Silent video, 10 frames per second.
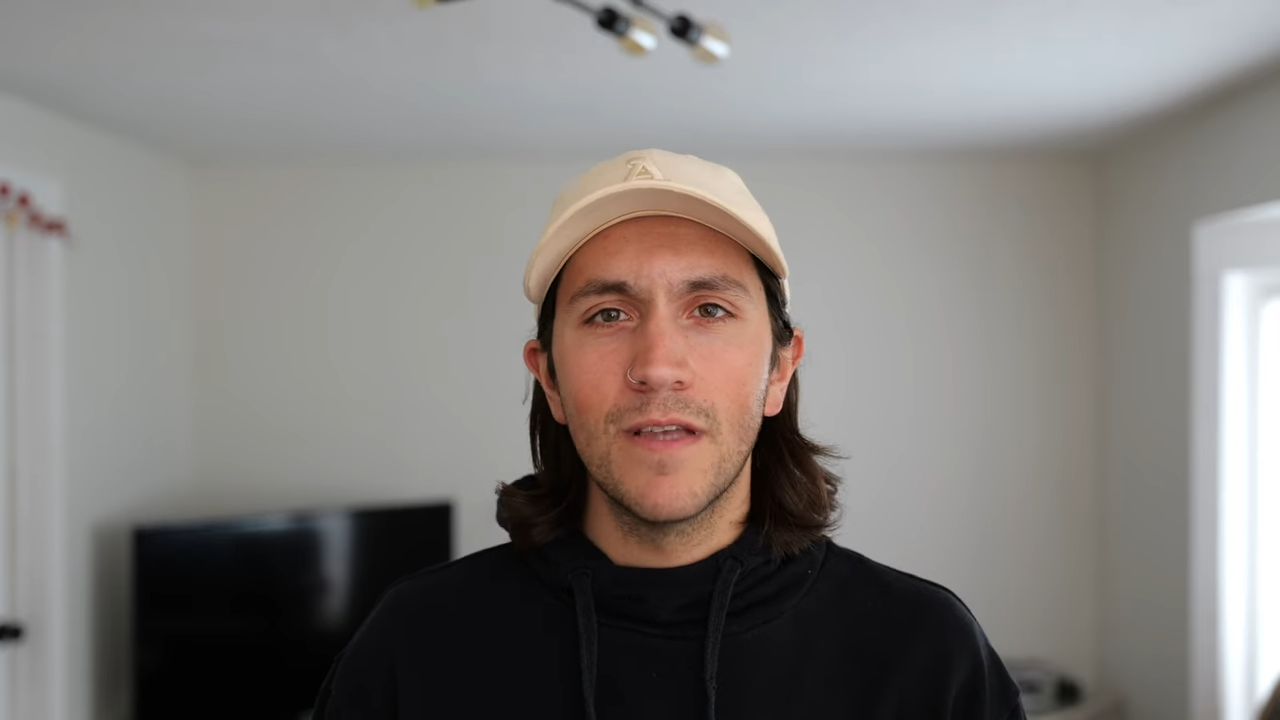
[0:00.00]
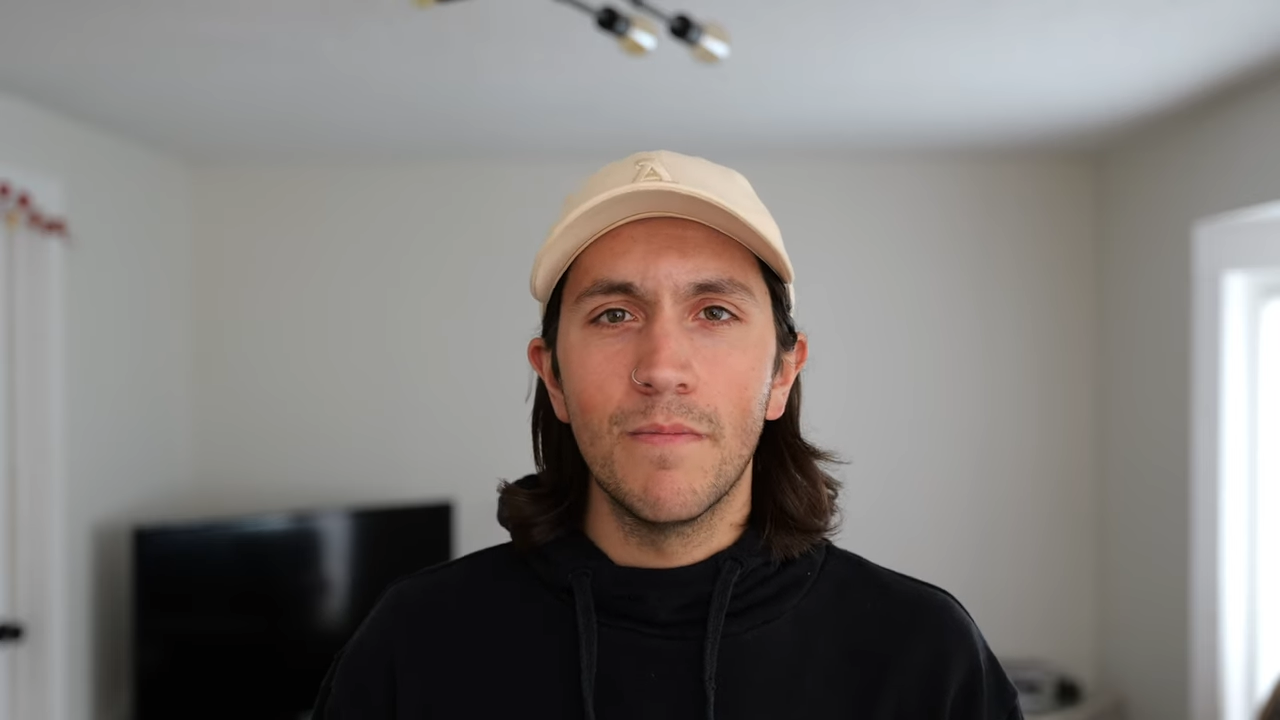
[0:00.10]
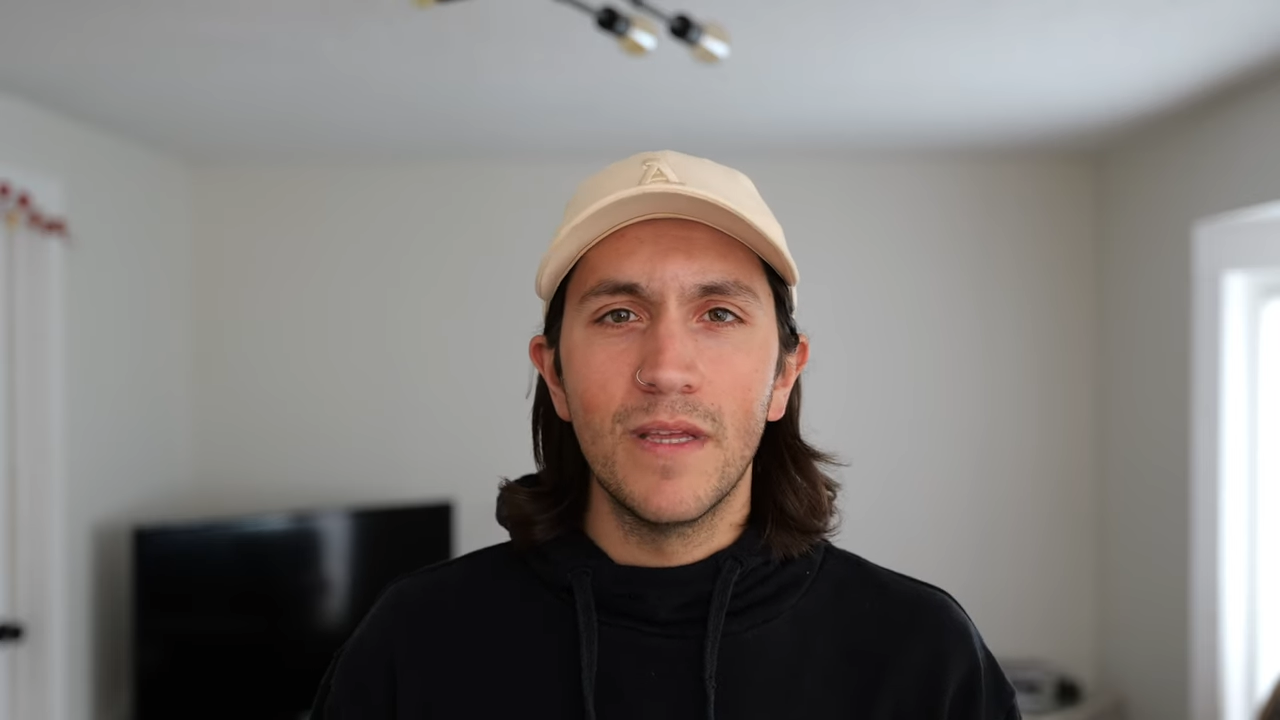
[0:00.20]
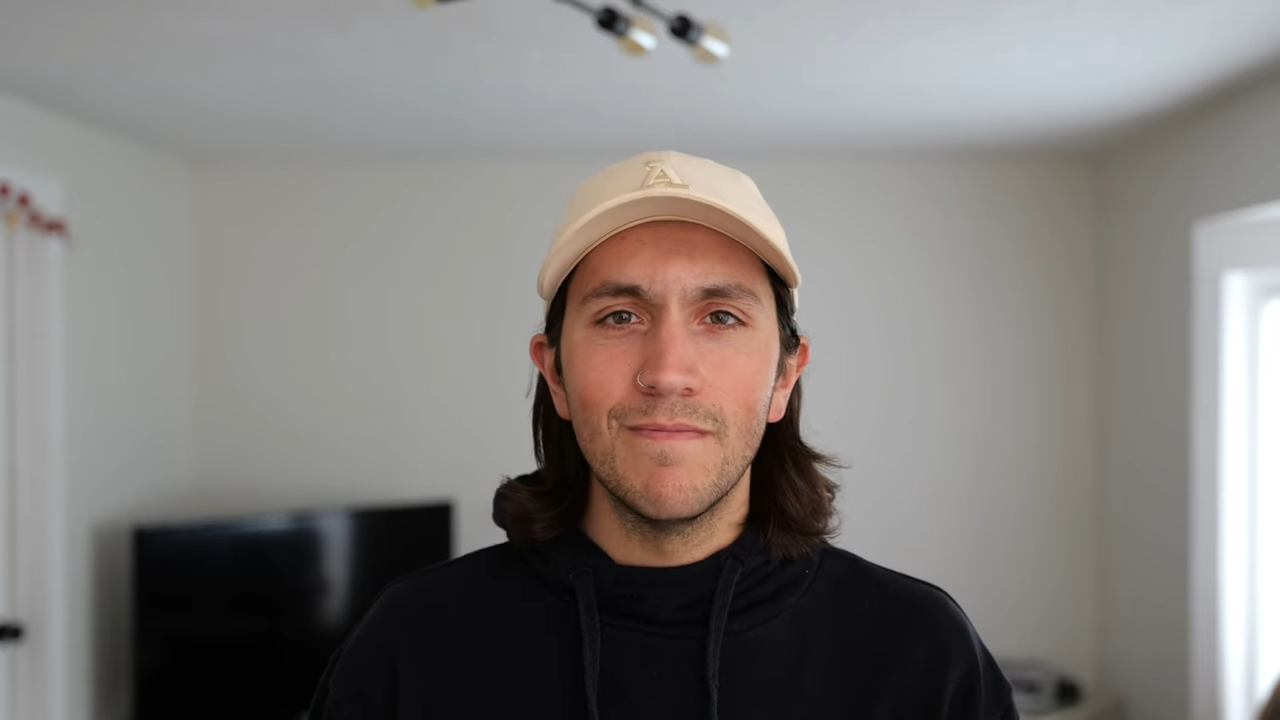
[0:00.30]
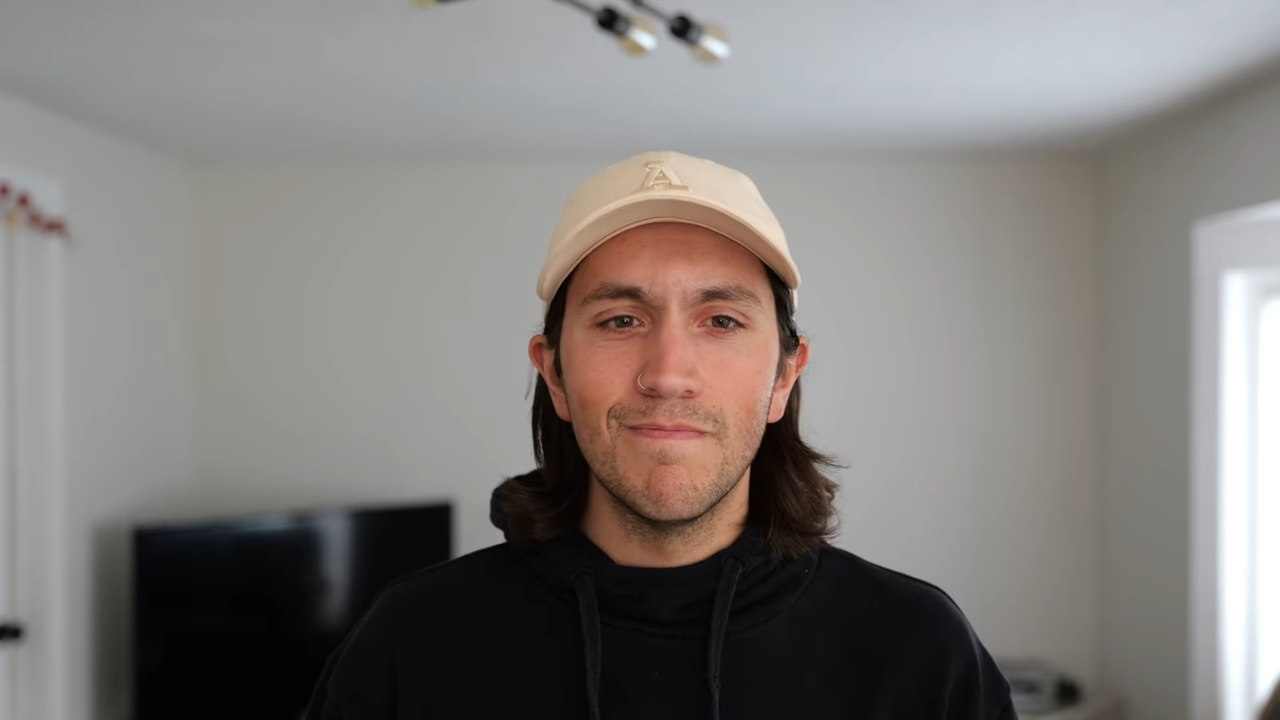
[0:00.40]

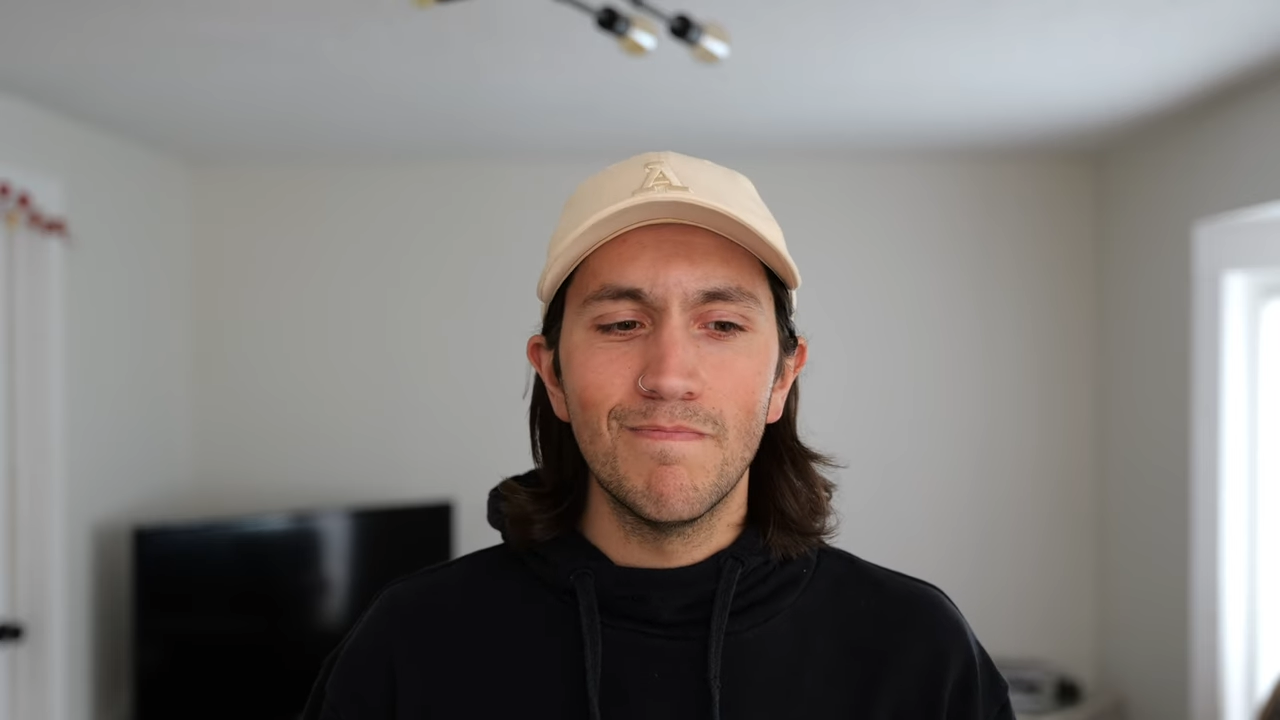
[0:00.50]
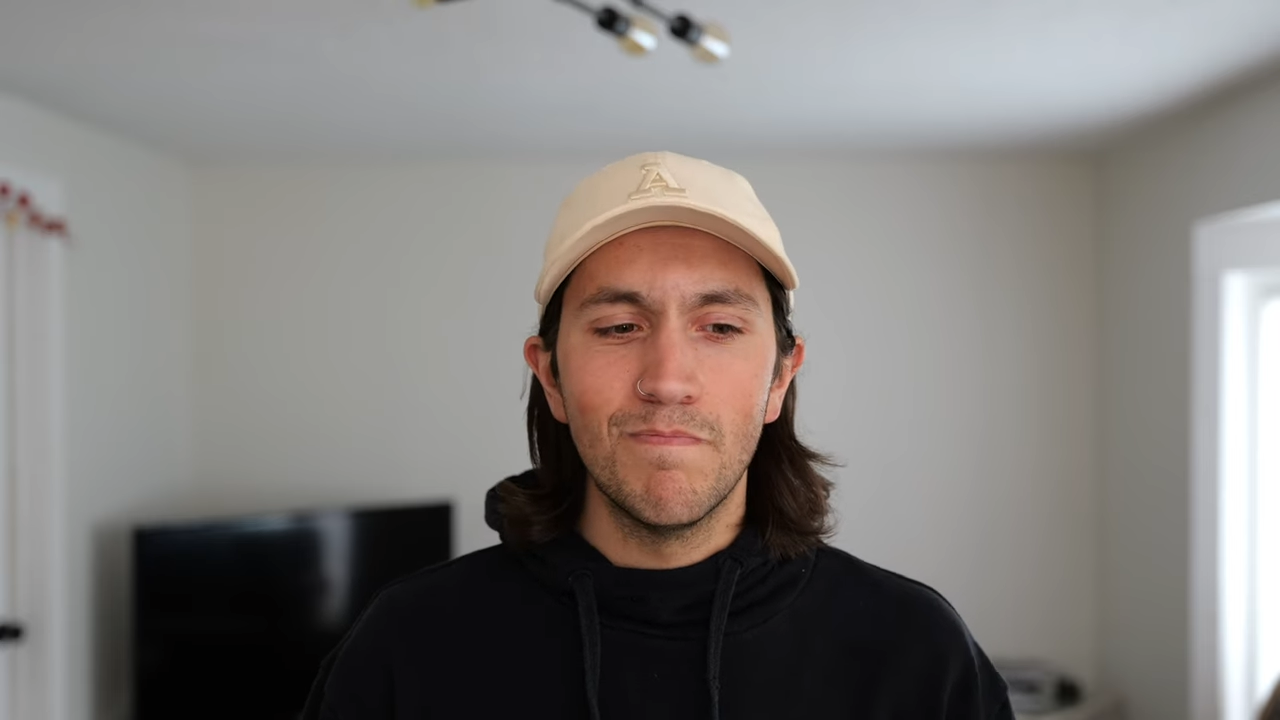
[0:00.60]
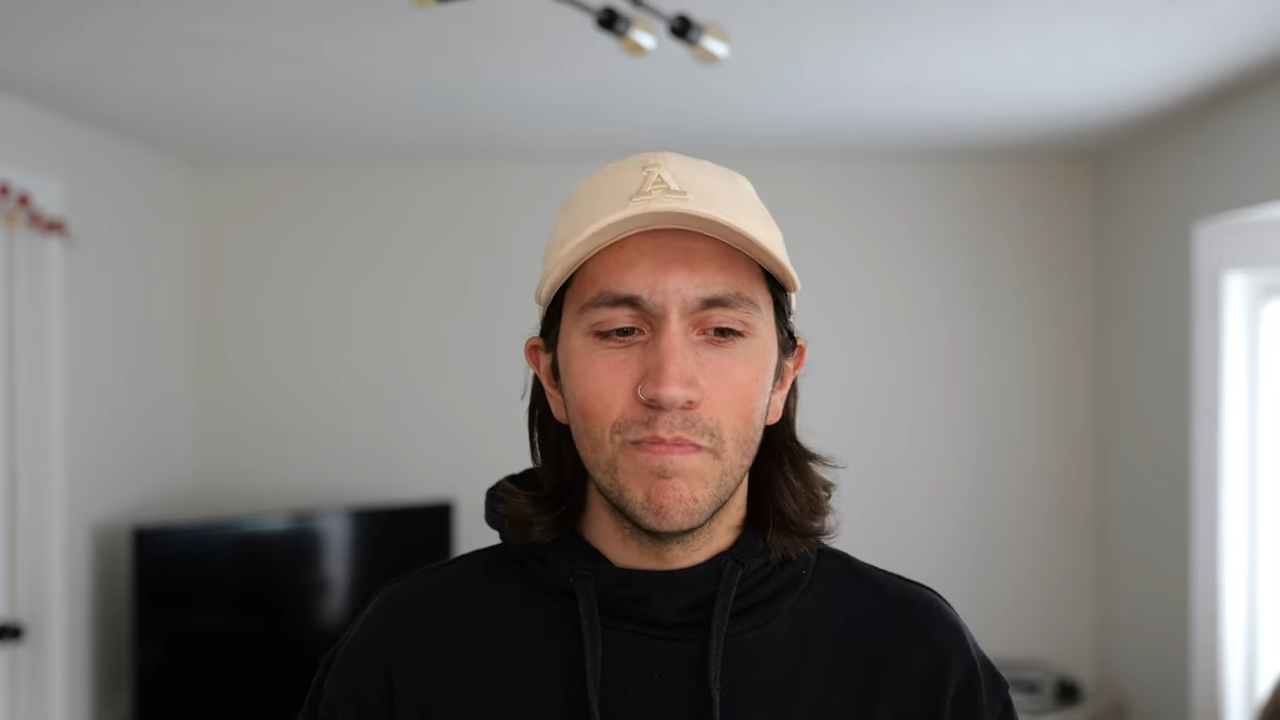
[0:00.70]
something and